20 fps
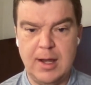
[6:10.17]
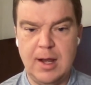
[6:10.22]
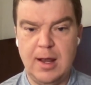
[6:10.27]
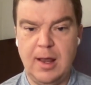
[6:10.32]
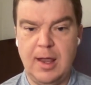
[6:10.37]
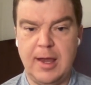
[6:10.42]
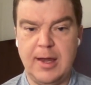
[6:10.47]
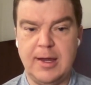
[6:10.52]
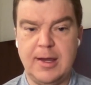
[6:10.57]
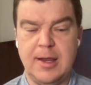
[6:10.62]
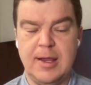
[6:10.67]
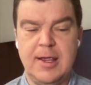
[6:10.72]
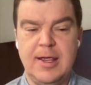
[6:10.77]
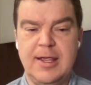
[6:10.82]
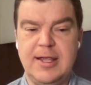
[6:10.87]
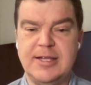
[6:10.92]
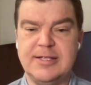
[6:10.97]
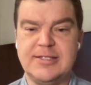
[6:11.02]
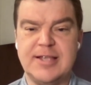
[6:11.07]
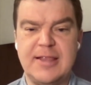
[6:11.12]
right? Like
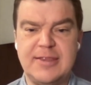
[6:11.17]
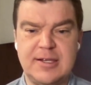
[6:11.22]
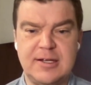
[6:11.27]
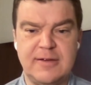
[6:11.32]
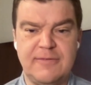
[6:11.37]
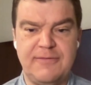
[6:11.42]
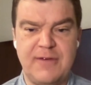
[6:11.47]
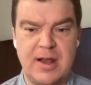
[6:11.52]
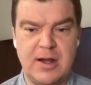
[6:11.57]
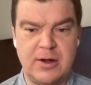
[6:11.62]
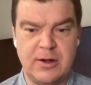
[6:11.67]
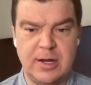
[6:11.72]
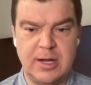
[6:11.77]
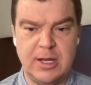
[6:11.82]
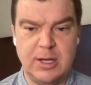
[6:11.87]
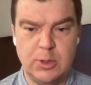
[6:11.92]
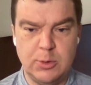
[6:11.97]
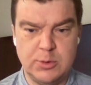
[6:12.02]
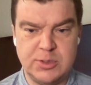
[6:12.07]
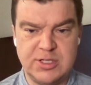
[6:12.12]
he's not the defender
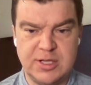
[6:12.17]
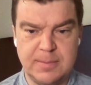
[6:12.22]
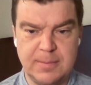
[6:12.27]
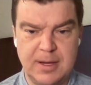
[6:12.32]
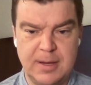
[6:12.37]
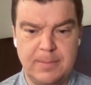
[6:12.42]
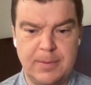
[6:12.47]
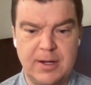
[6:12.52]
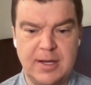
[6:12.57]
he used to be,